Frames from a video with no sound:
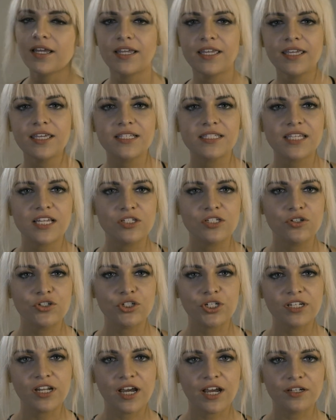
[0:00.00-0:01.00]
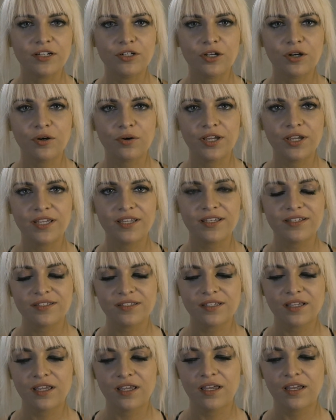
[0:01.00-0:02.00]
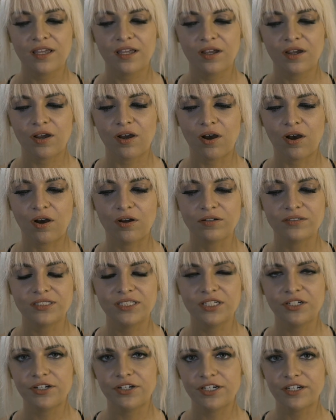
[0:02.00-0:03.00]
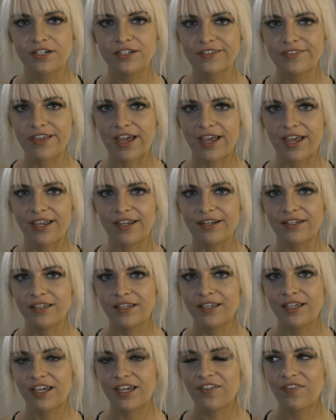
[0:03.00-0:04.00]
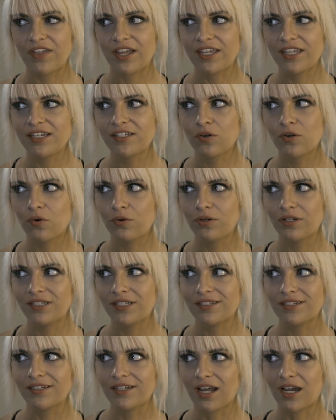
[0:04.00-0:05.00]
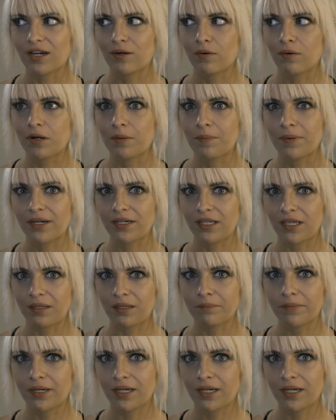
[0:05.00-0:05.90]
He says you should not know his ulterior side and that he totally did not grow up on 8